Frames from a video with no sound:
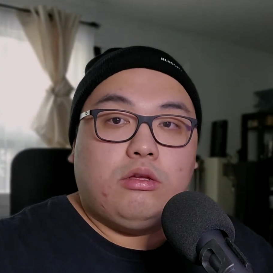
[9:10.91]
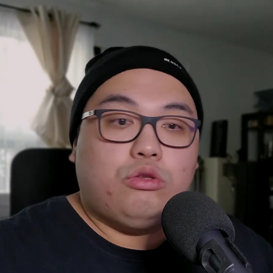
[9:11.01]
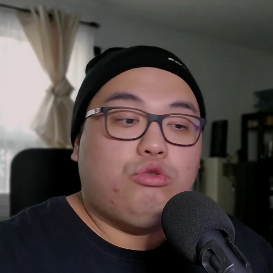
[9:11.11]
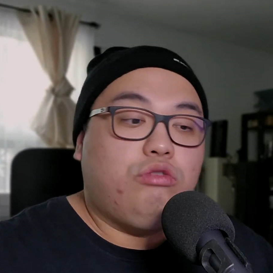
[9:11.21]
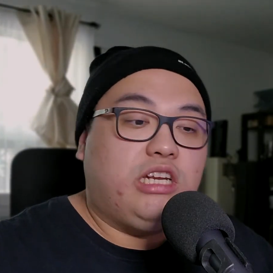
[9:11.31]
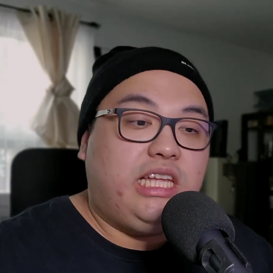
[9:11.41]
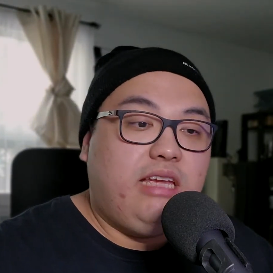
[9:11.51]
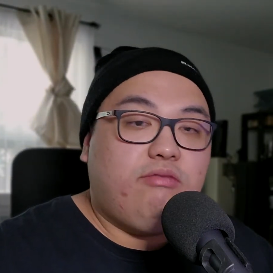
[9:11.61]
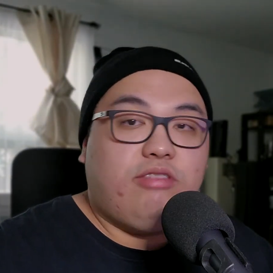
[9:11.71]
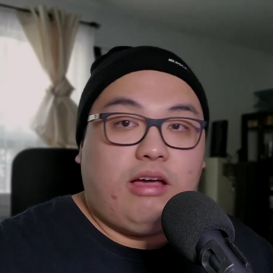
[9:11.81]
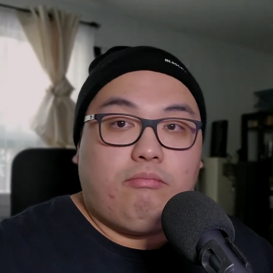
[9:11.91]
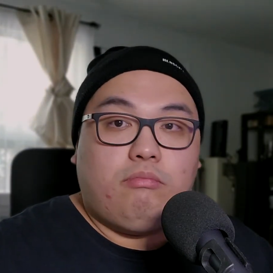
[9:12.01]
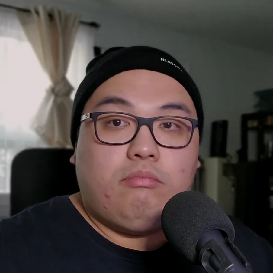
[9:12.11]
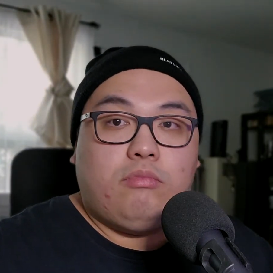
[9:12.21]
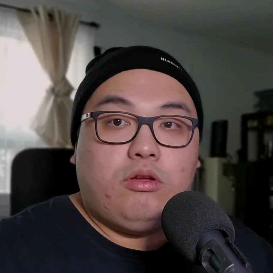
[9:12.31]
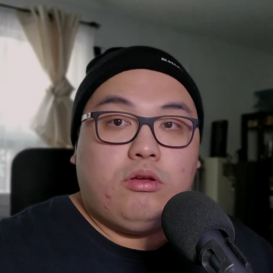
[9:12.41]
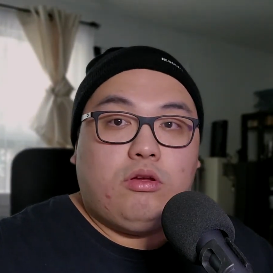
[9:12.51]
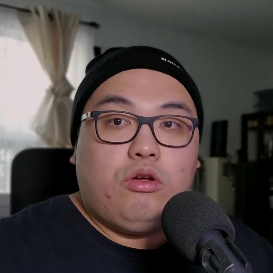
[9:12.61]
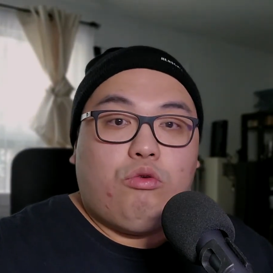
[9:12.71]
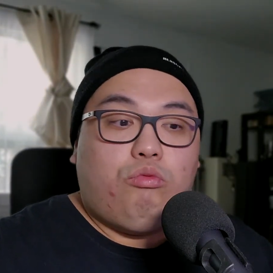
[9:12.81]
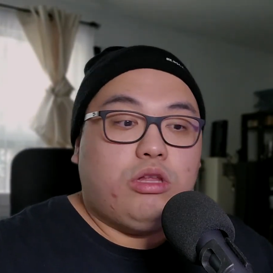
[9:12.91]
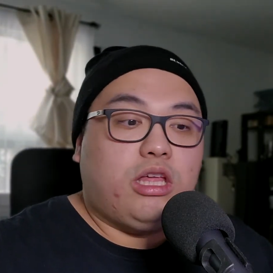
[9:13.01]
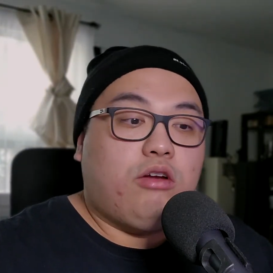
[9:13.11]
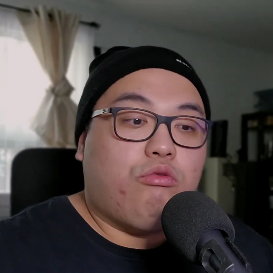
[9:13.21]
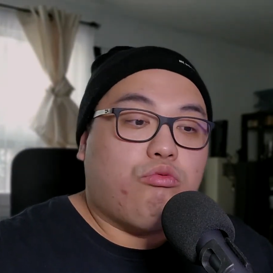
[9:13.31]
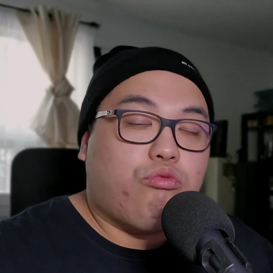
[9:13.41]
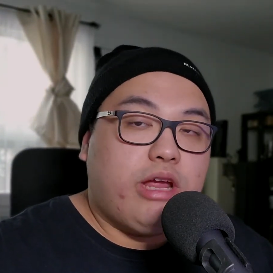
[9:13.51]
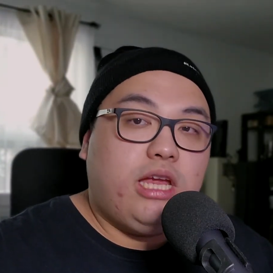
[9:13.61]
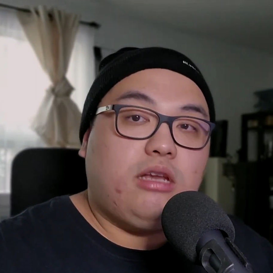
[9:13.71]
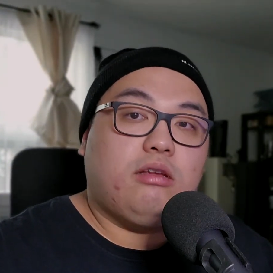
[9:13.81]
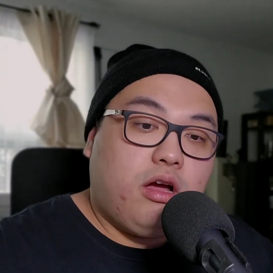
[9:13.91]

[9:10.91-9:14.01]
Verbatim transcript: to leave them with a great